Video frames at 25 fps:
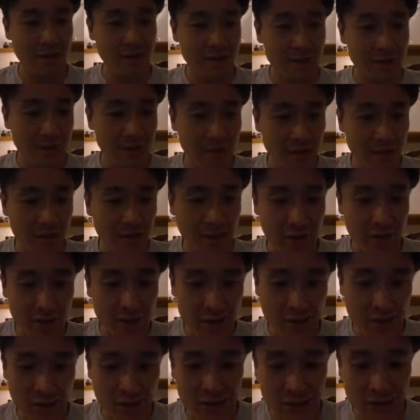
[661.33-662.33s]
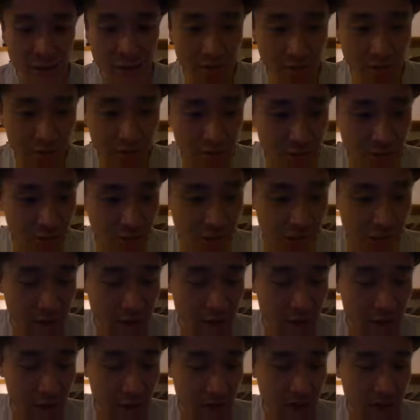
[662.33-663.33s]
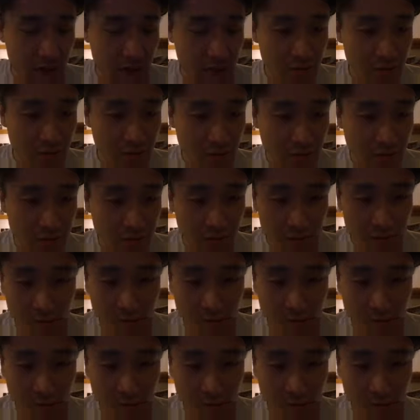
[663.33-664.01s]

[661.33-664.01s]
Okay, so, oh, okay, so